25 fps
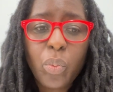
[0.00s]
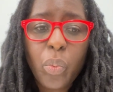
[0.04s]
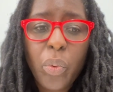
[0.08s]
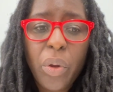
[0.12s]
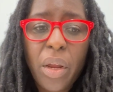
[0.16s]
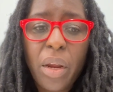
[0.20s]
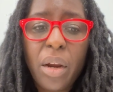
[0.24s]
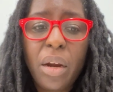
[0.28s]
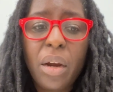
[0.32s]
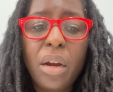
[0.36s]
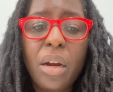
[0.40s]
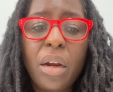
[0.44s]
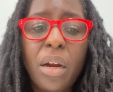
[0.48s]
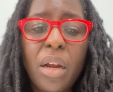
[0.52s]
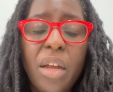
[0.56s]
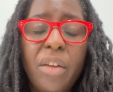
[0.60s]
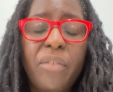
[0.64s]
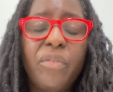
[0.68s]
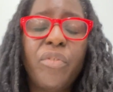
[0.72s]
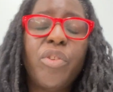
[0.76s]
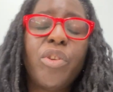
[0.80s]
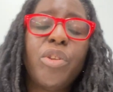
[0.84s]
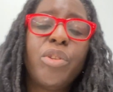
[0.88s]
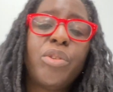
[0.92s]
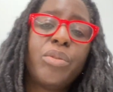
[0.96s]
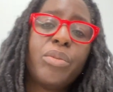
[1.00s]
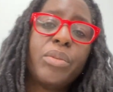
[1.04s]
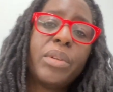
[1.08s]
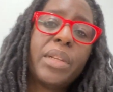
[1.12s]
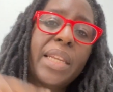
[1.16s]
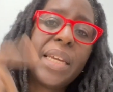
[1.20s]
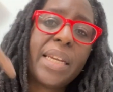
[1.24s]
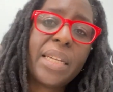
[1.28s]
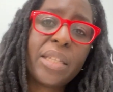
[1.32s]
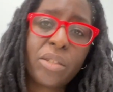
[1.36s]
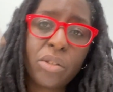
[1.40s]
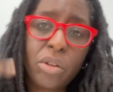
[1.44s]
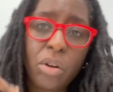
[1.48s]
where if you do
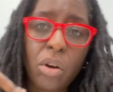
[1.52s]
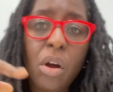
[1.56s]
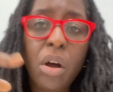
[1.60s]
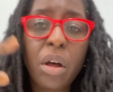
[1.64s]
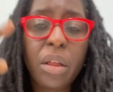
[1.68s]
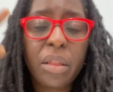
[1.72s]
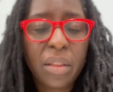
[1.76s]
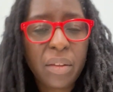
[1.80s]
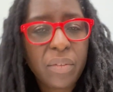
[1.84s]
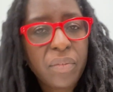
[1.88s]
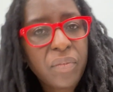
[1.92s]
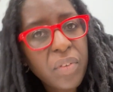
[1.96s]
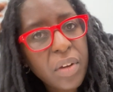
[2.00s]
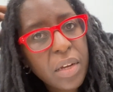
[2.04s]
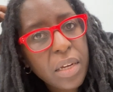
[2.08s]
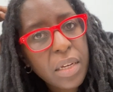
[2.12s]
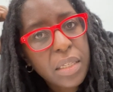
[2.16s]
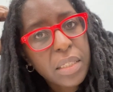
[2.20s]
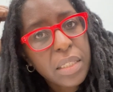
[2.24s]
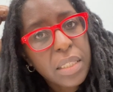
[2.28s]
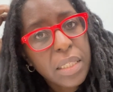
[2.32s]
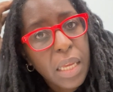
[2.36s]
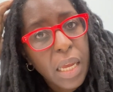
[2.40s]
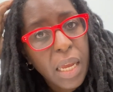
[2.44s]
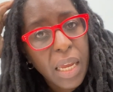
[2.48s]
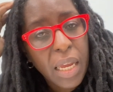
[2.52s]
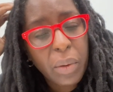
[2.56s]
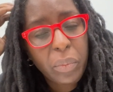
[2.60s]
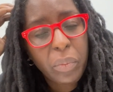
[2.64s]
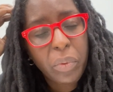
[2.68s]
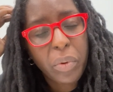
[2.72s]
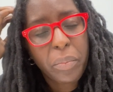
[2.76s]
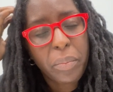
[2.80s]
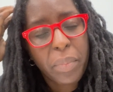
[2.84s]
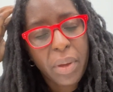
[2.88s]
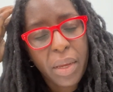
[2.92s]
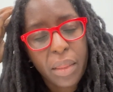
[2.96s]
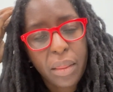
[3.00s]
laser on the face, it
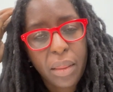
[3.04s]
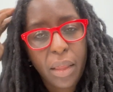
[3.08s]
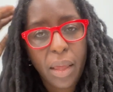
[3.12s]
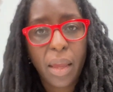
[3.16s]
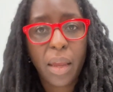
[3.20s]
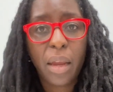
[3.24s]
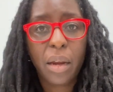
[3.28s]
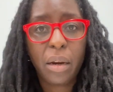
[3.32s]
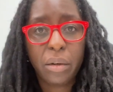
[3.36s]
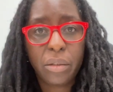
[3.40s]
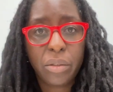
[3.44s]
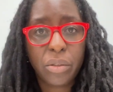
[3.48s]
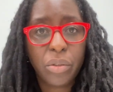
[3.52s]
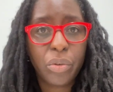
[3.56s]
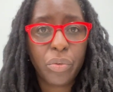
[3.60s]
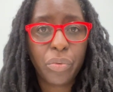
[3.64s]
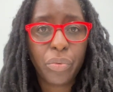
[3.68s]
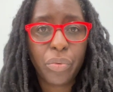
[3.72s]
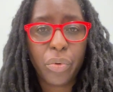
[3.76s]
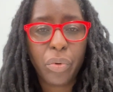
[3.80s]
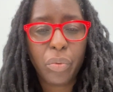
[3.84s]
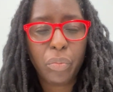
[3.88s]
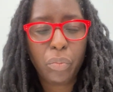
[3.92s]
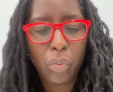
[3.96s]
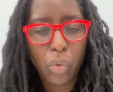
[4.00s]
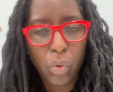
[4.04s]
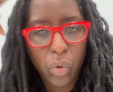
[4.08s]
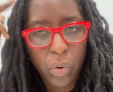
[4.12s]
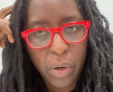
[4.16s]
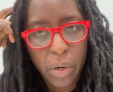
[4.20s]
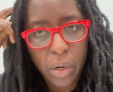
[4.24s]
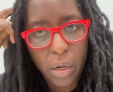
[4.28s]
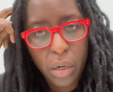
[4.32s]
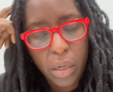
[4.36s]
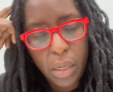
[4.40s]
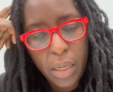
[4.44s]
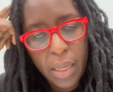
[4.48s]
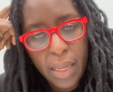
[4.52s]
will make the hair to grow
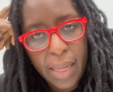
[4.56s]
more.